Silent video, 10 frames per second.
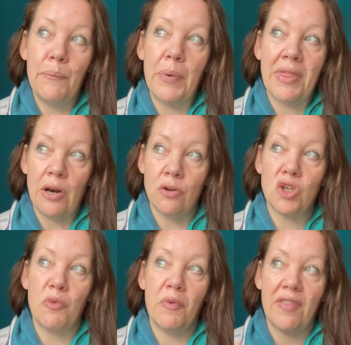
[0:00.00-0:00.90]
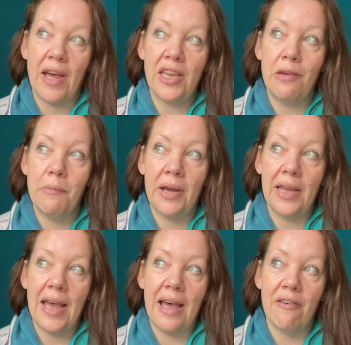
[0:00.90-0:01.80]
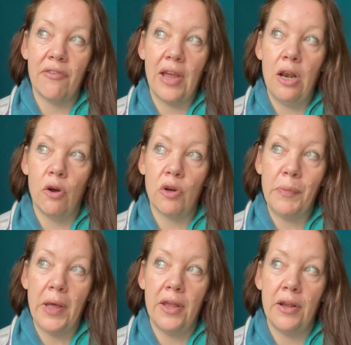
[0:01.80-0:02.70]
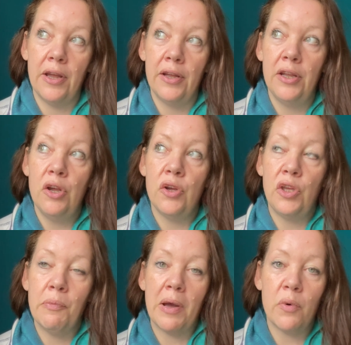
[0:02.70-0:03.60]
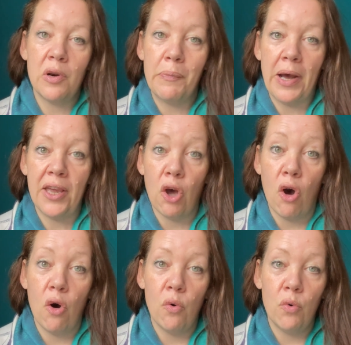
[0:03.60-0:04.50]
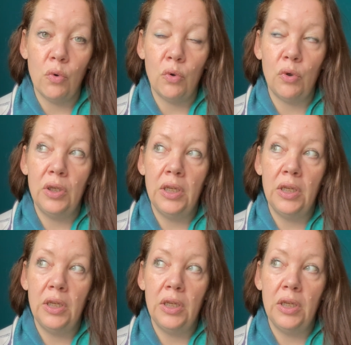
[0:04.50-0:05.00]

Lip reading: but then on top of that you might have a log burner, you might want to buy coal.